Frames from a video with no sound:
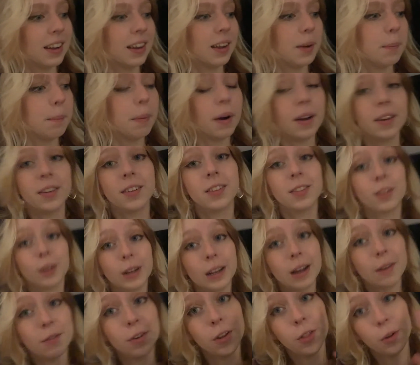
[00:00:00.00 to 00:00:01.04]
But they
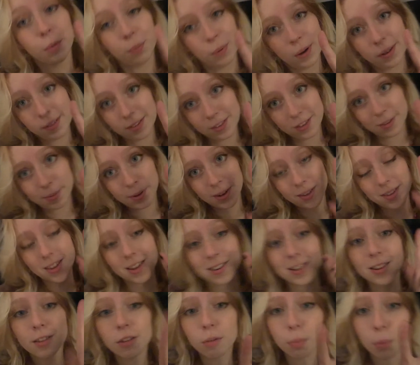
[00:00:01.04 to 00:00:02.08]
have other presents because I
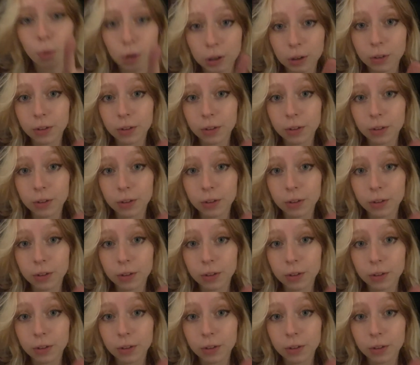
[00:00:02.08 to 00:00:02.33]
did spoil